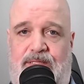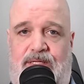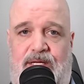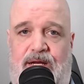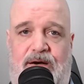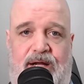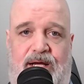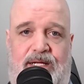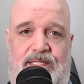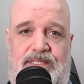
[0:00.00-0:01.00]
the
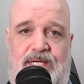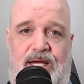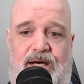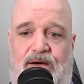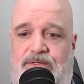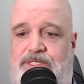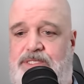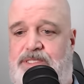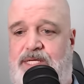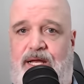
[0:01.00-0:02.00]
internet and say how
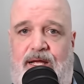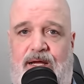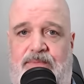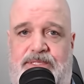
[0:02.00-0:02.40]
she's standing up